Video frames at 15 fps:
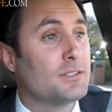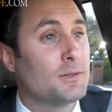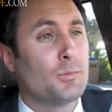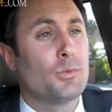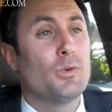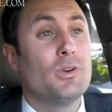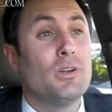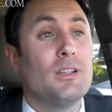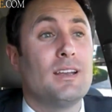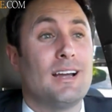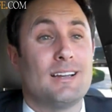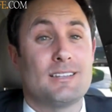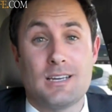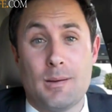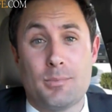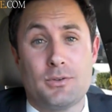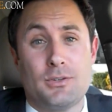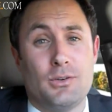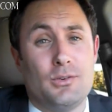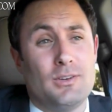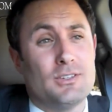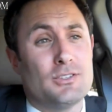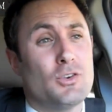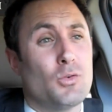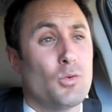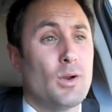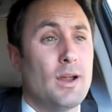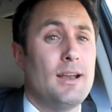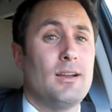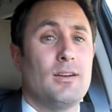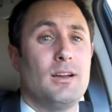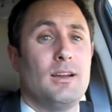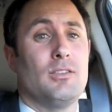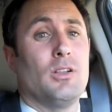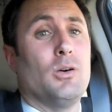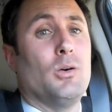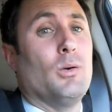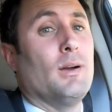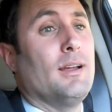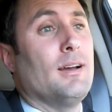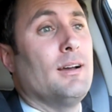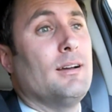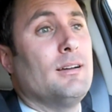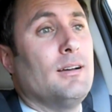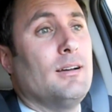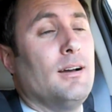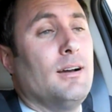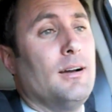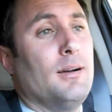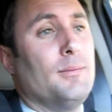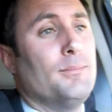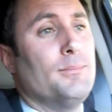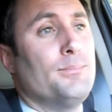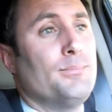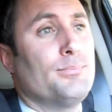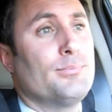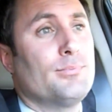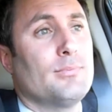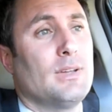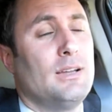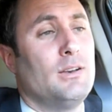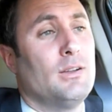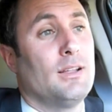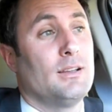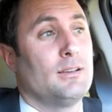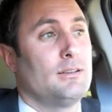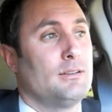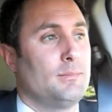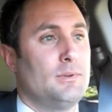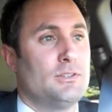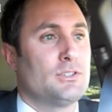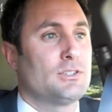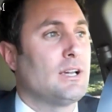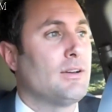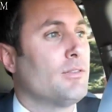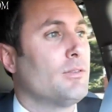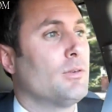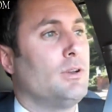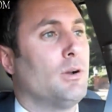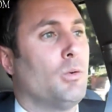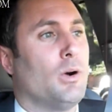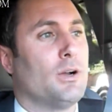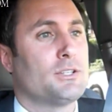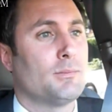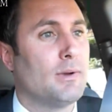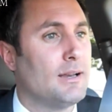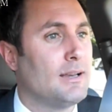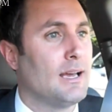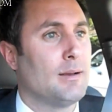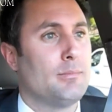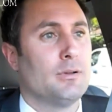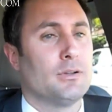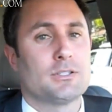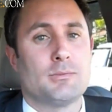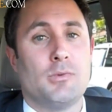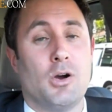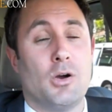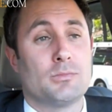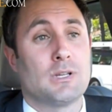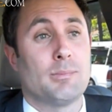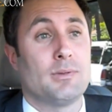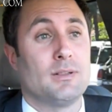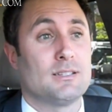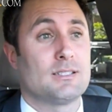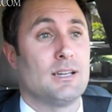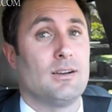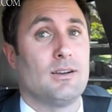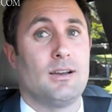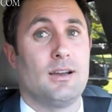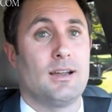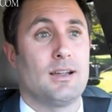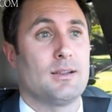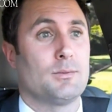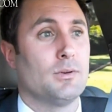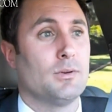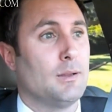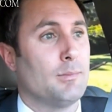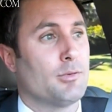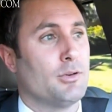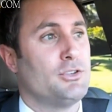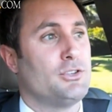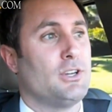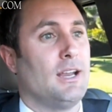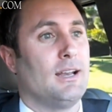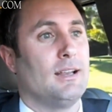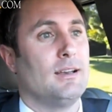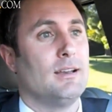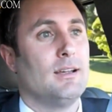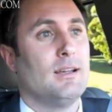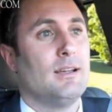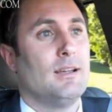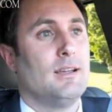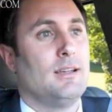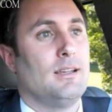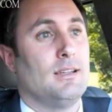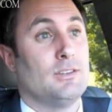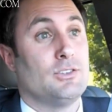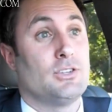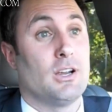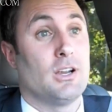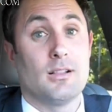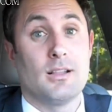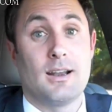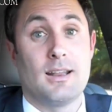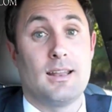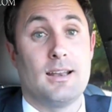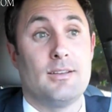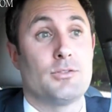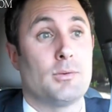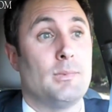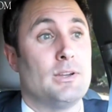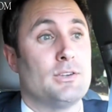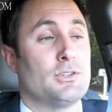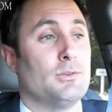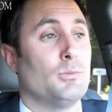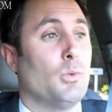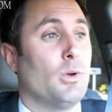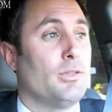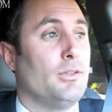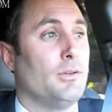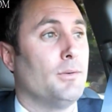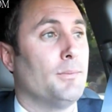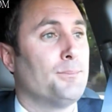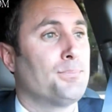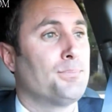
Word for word: Some really nice opportunities. Great area of La Jolla. I know that. I mean, just having watching my dad build some homes up in this area, I can really appreciate it and share a lot of that information with you.